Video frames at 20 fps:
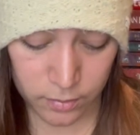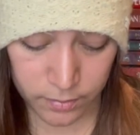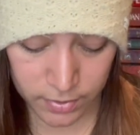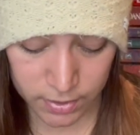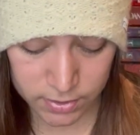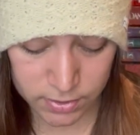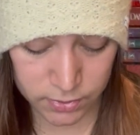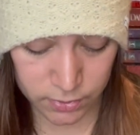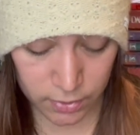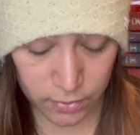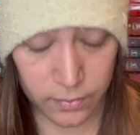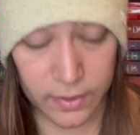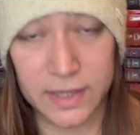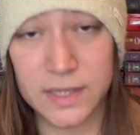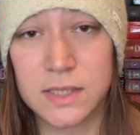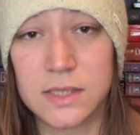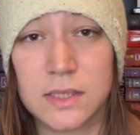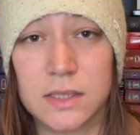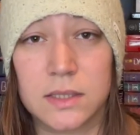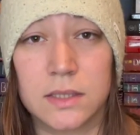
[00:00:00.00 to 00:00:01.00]
Bookstore
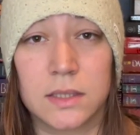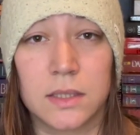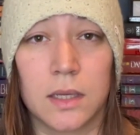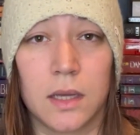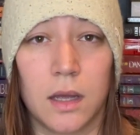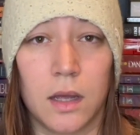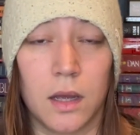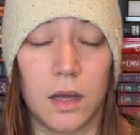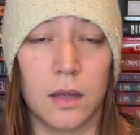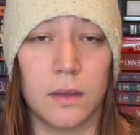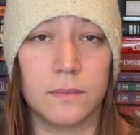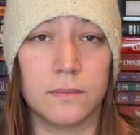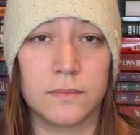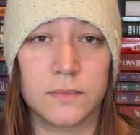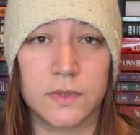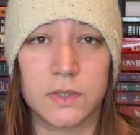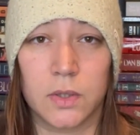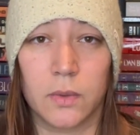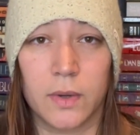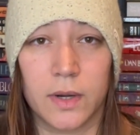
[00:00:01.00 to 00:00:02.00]
West.
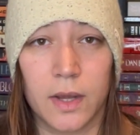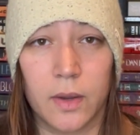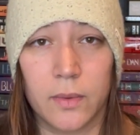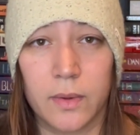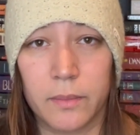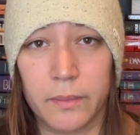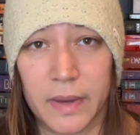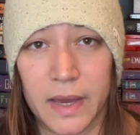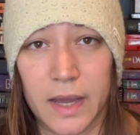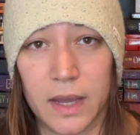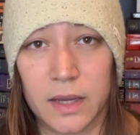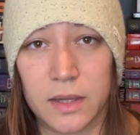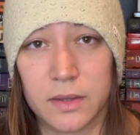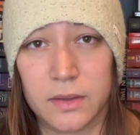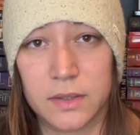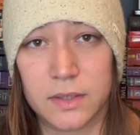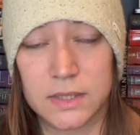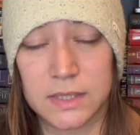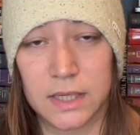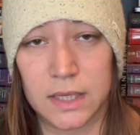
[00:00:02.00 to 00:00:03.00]
So when I went back
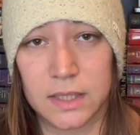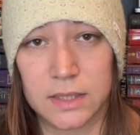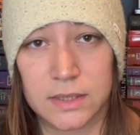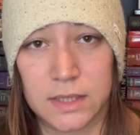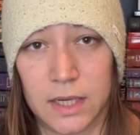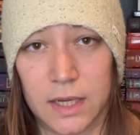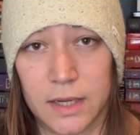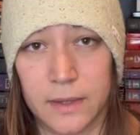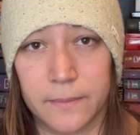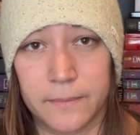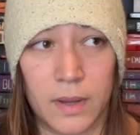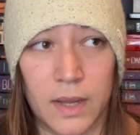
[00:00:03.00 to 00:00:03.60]
the second time,